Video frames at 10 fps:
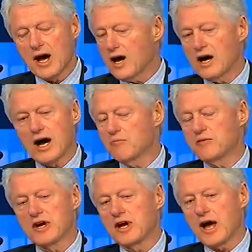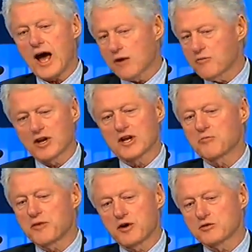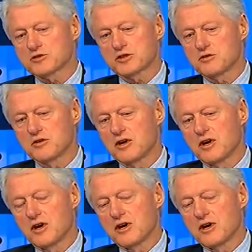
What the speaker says: I'd be adamantly opposed to